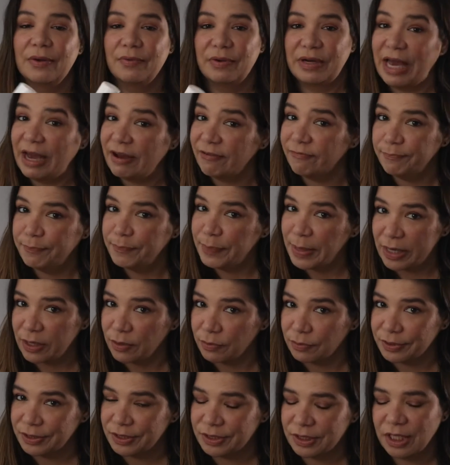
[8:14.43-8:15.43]
I would have better
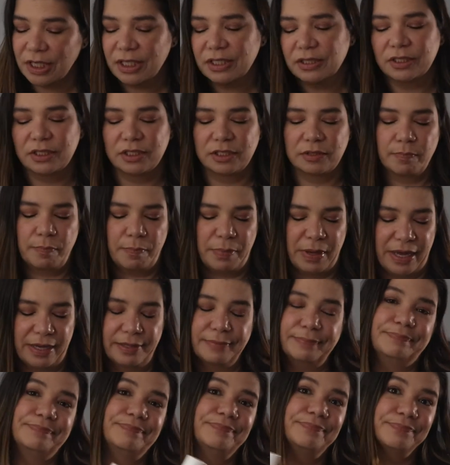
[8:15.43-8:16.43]
results,
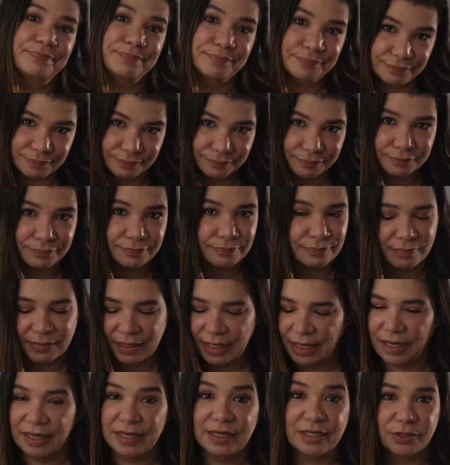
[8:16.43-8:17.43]
but
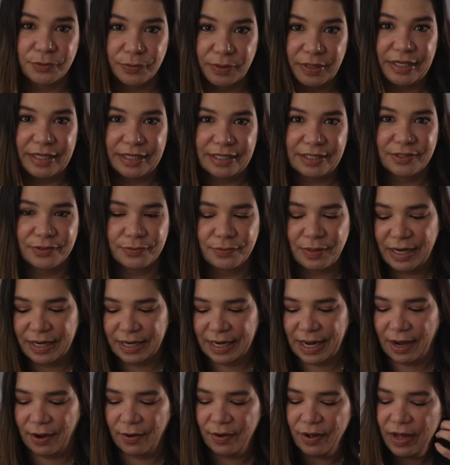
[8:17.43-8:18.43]
it is what it is right
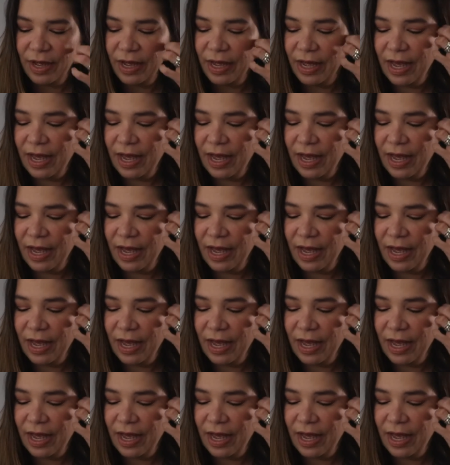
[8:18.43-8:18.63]
now.